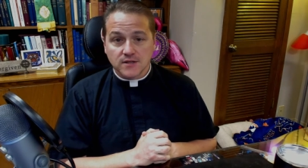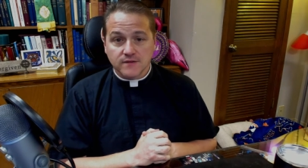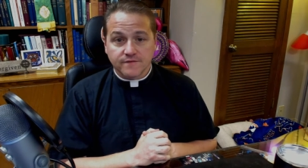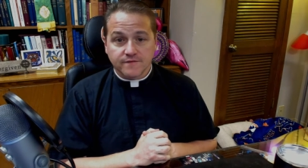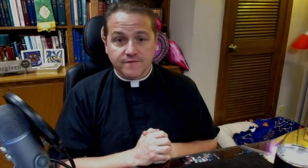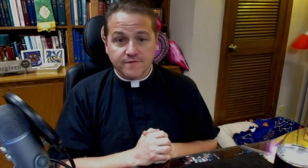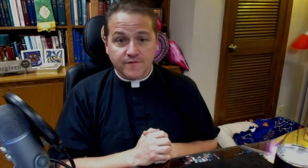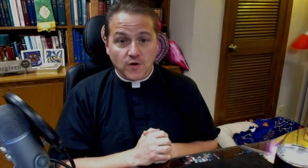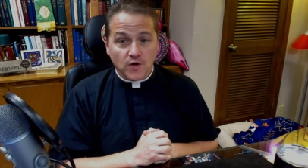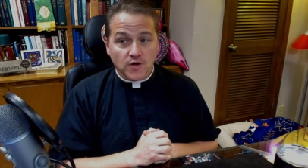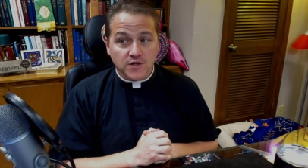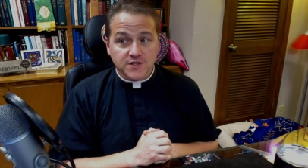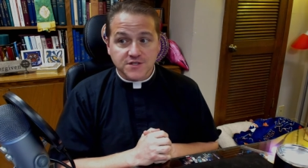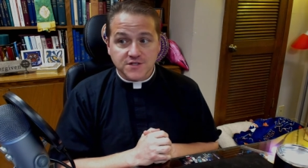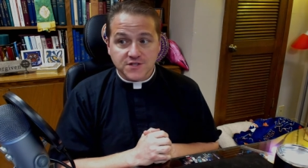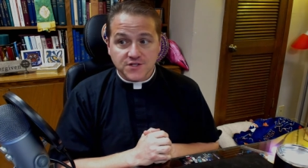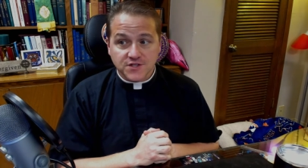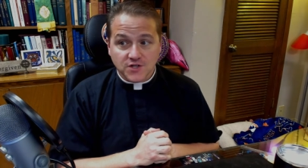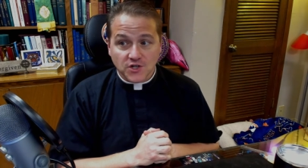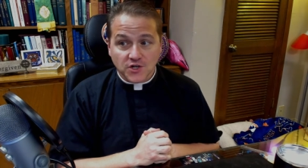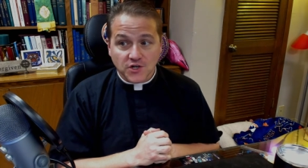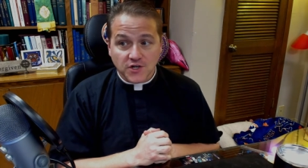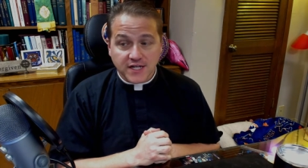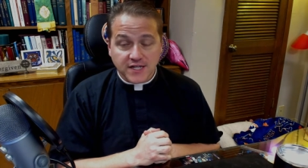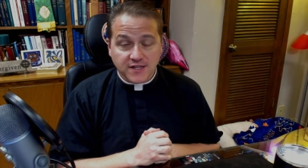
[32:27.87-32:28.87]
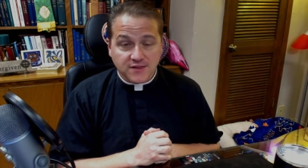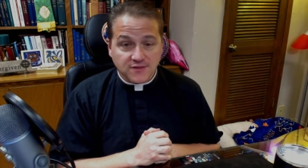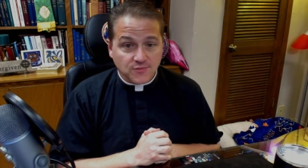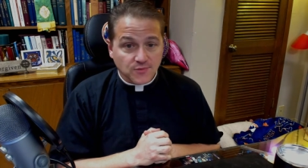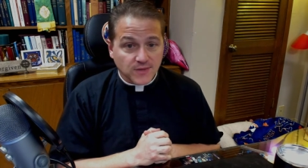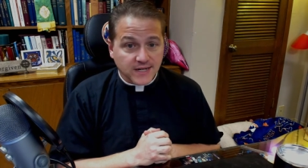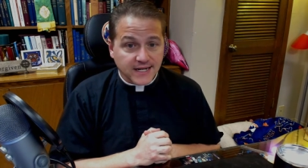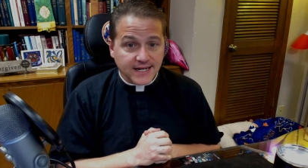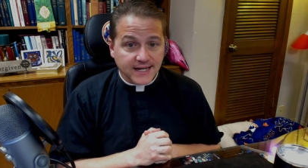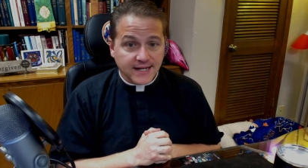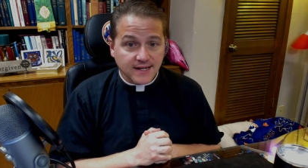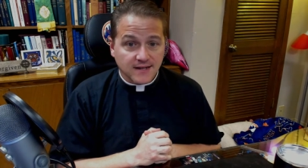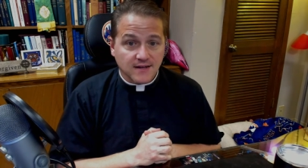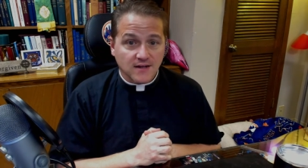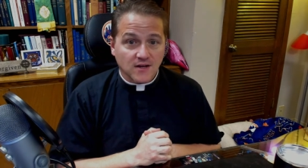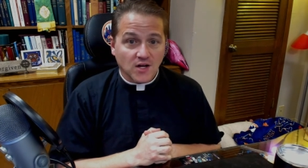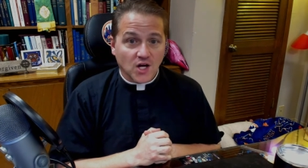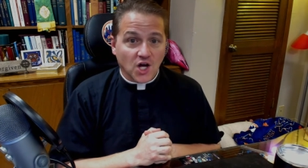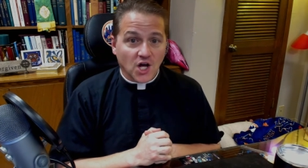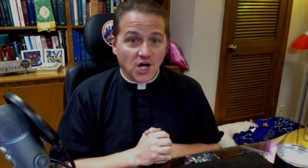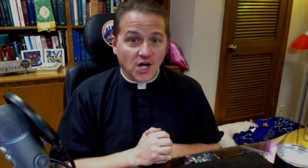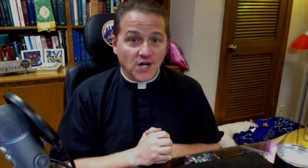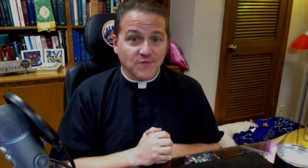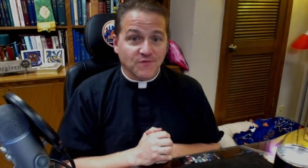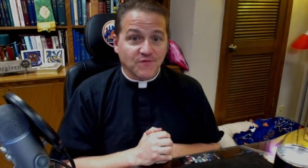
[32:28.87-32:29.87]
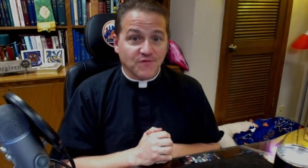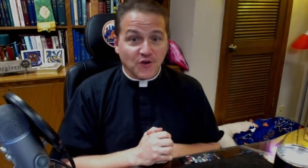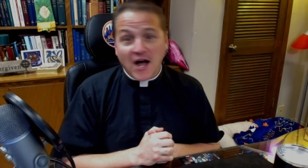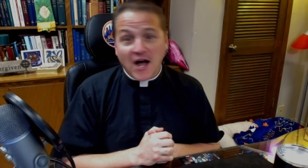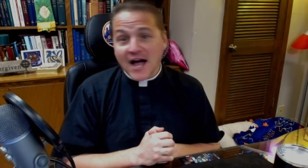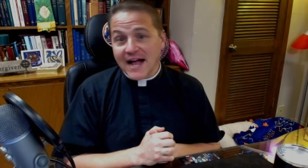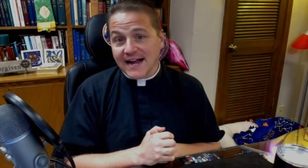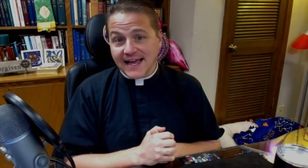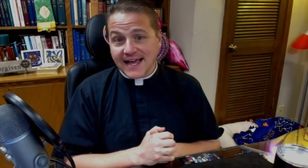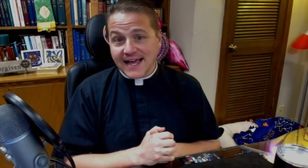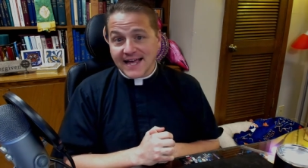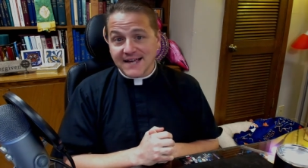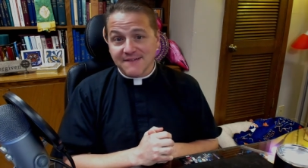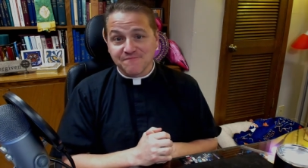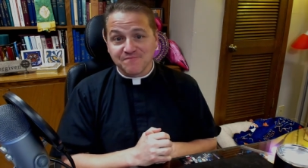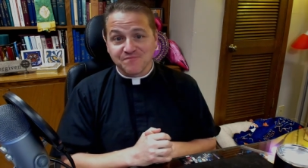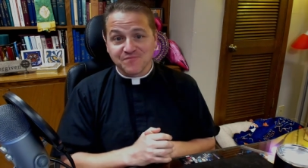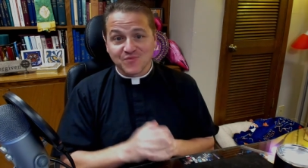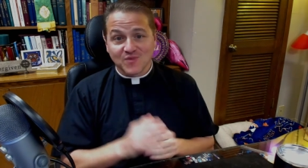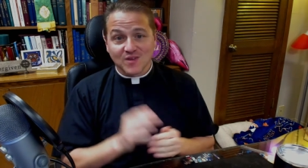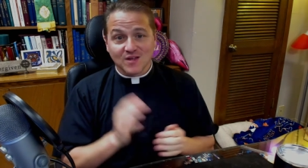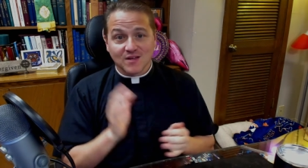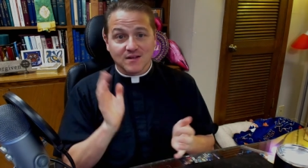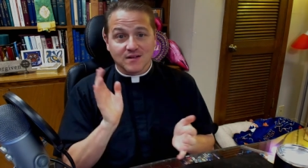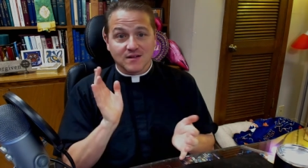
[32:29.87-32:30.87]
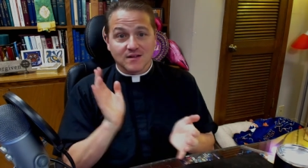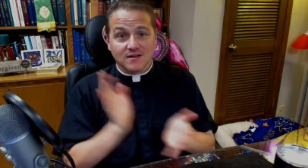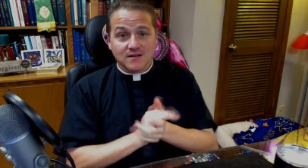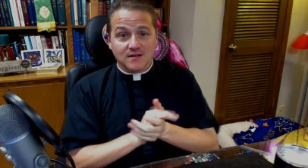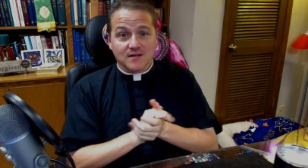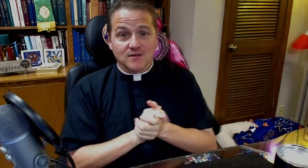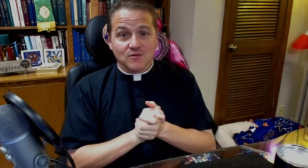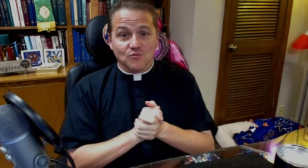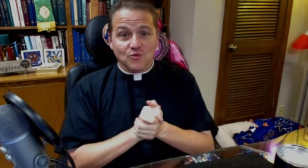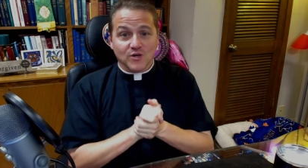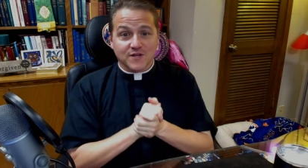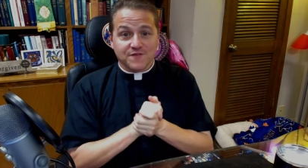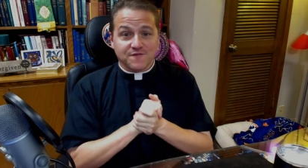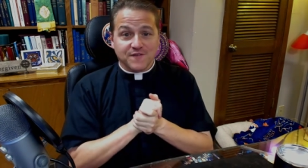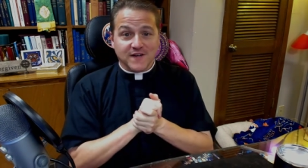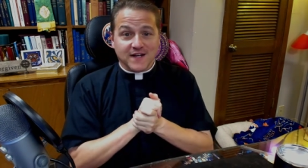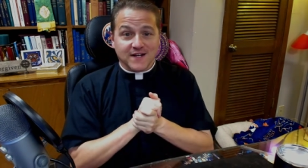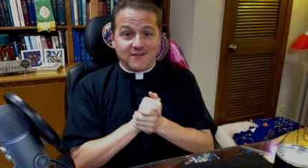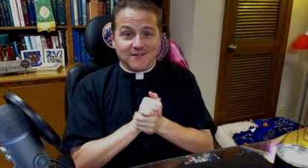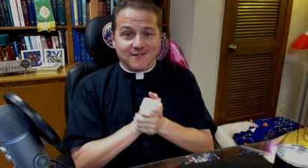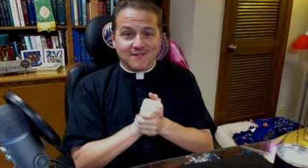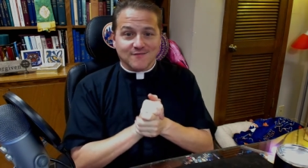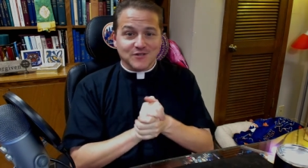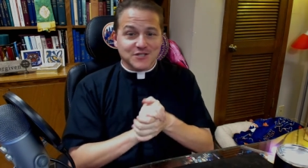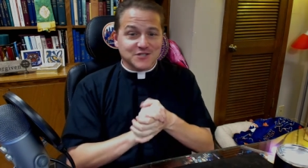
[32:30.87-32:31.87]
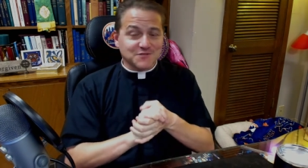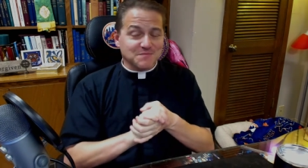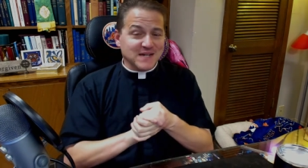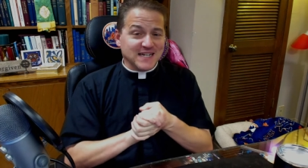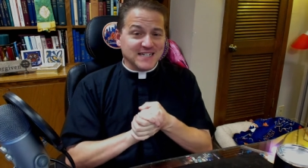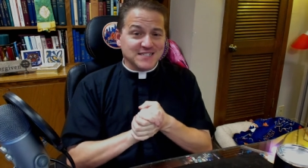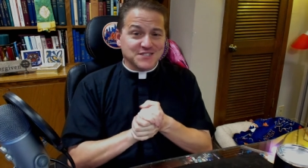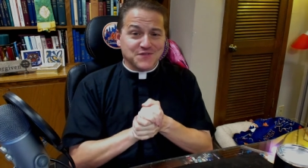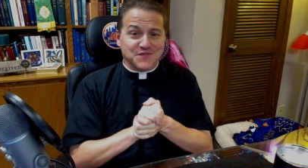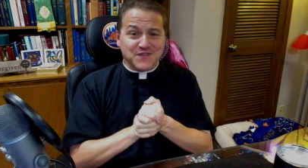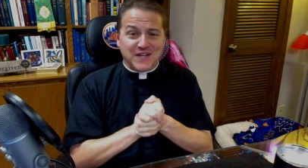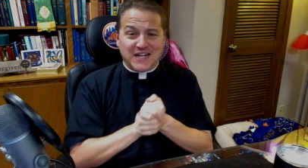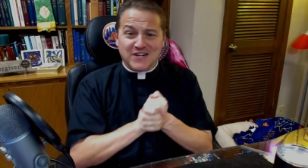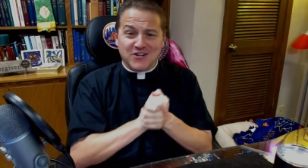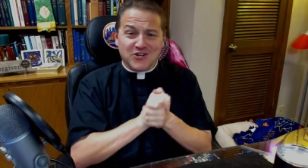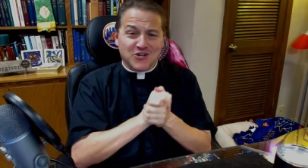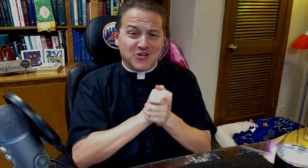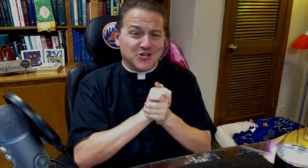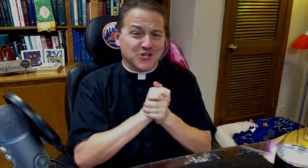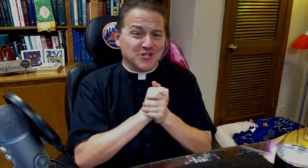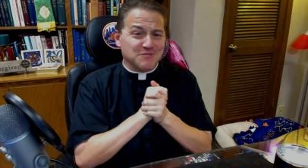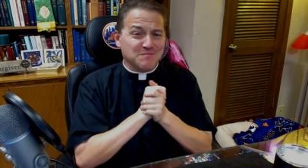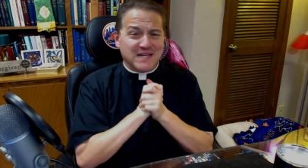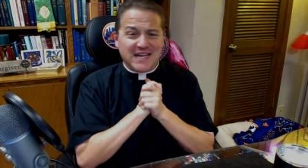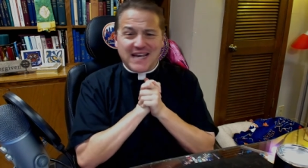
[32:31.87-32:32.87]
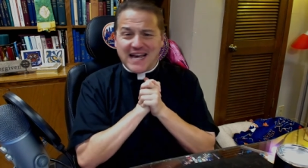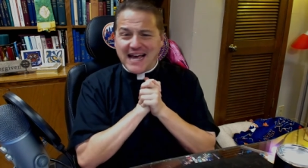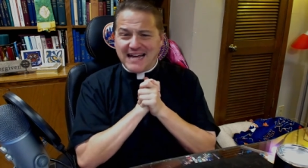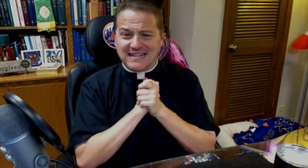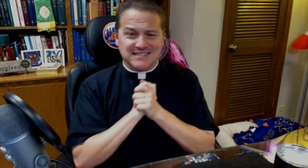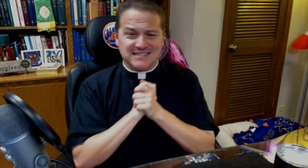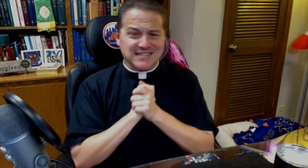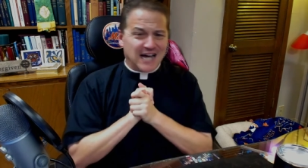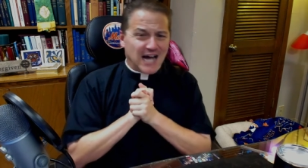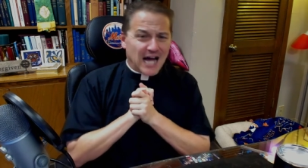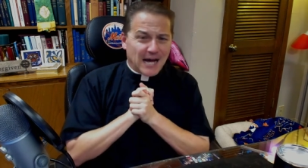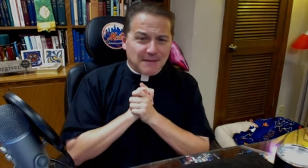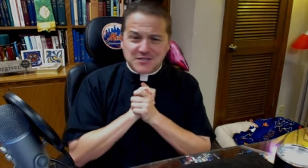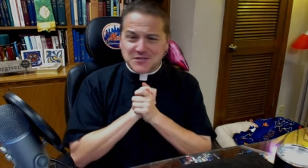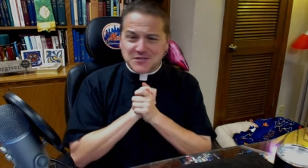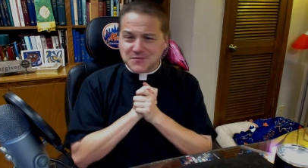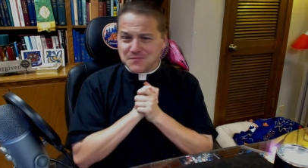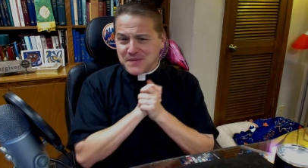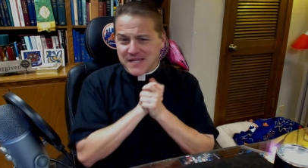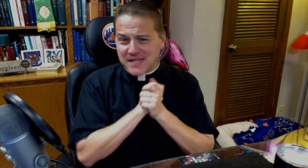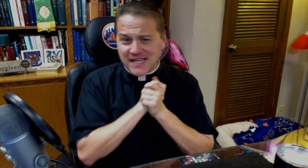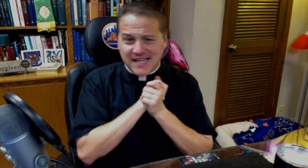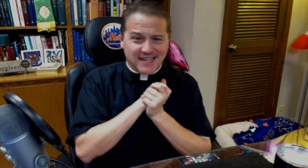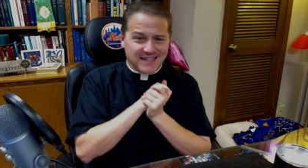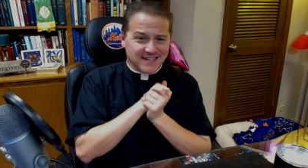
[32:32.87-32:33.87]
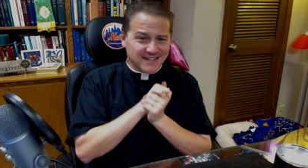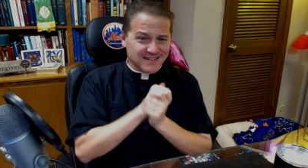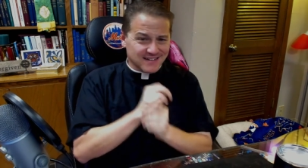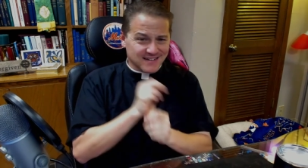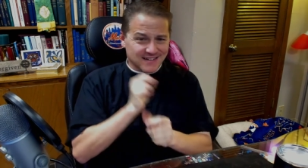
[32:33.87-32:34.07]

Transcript: Verse thirty three on Friday with Finker, which means Finker could be at top speed,